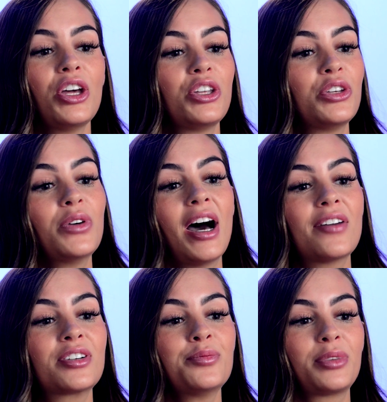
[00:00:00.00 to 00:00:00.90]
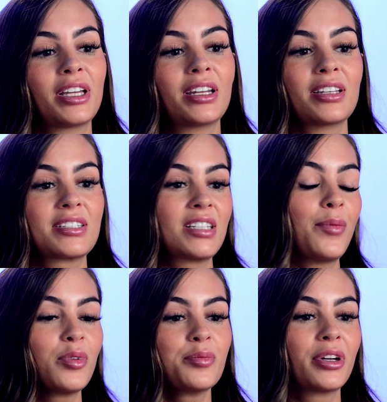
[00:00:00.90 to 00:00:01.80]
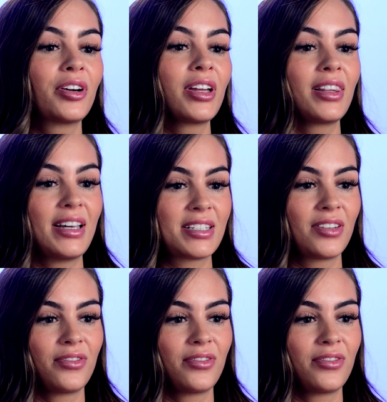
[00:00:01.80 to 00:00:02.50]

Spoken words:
You have completed Supplementary Lesson